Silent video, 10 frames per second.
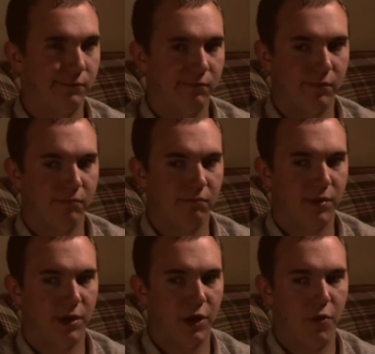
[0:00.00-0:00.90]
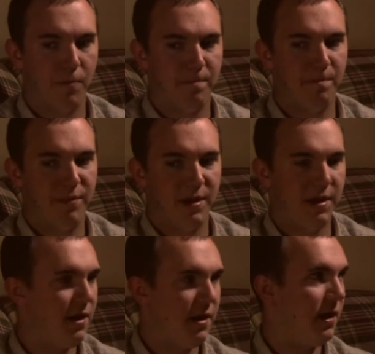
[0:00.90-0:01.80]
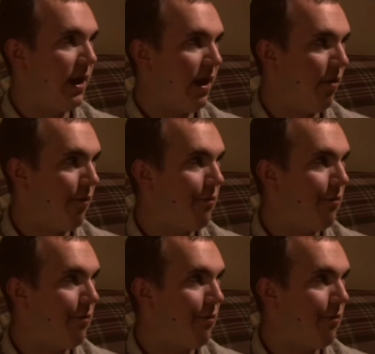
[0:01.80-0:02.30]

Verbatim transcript: I'm gonna go pee now.